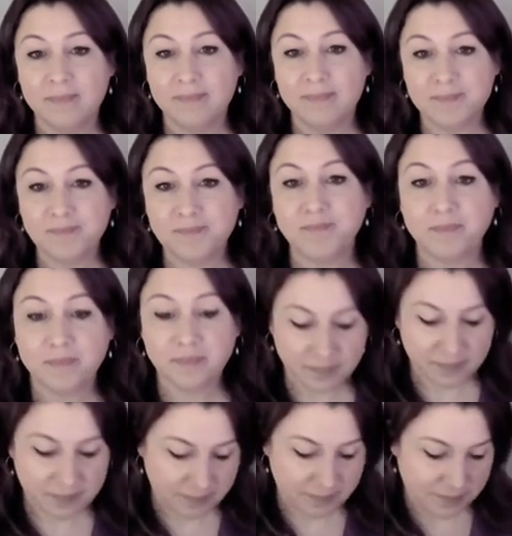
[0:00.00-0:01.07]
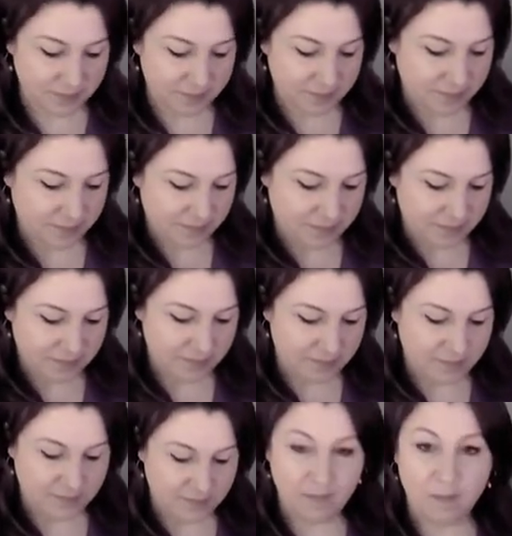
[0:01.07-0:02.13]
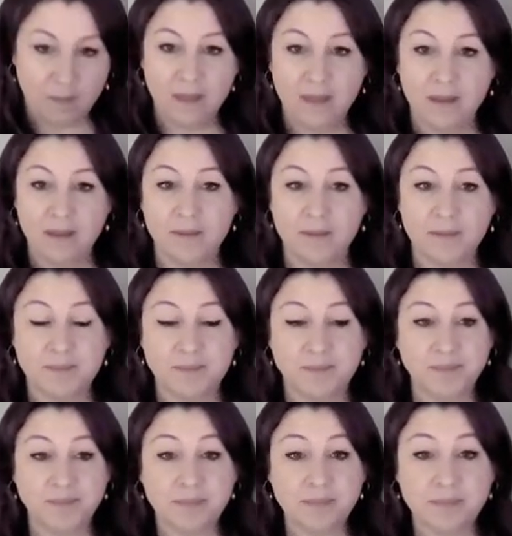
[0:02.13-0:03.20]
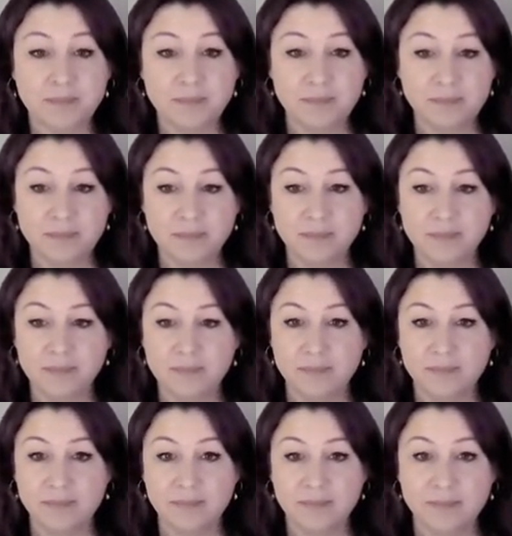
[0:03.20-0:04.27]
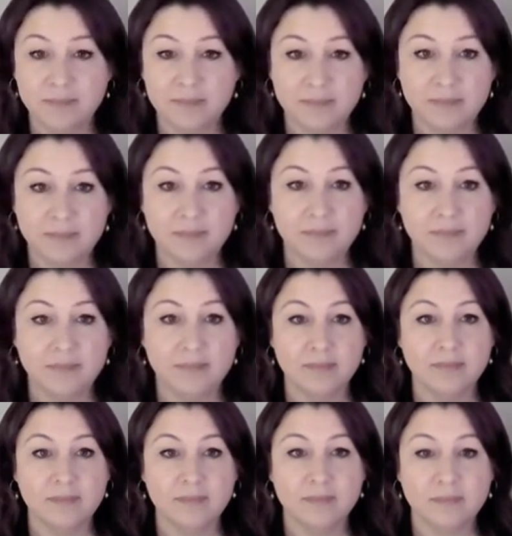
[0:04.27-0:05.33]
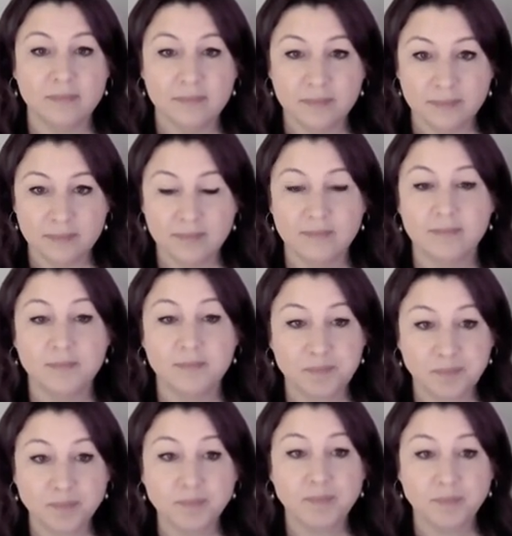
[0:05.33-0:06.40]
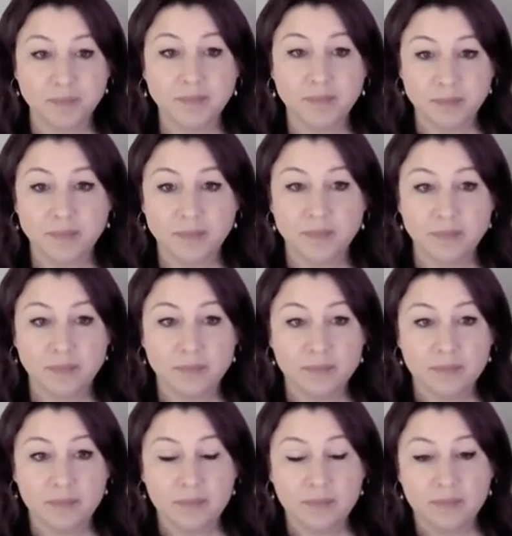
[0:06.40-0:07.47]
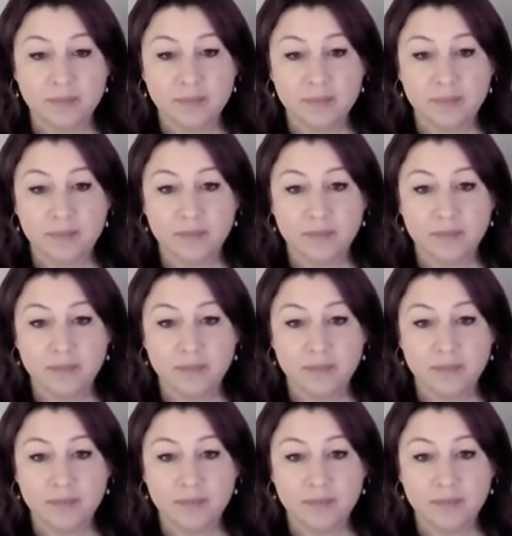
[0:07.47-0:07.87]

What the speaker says: This person isn't speaking.